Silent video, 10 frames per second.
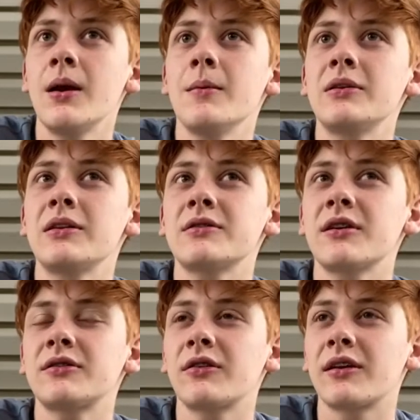Then there's
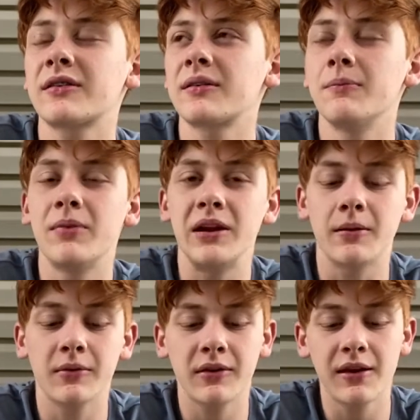also like
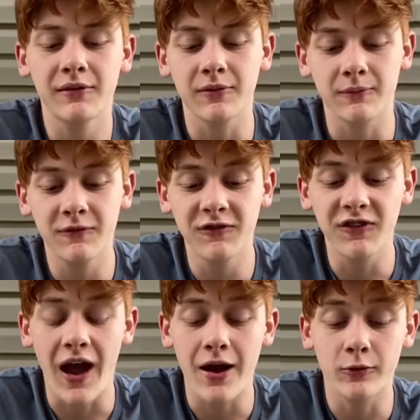cymbidiums, and they have some
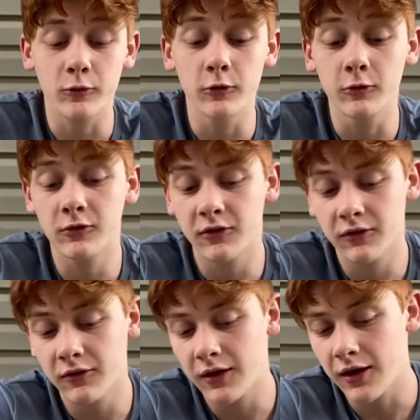fat roots,
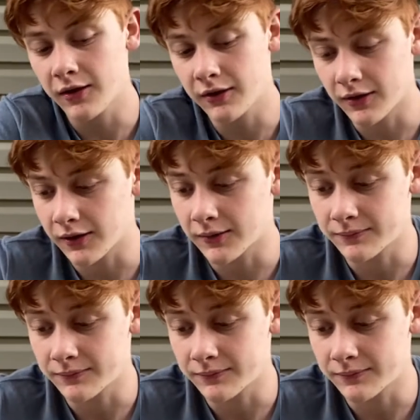and I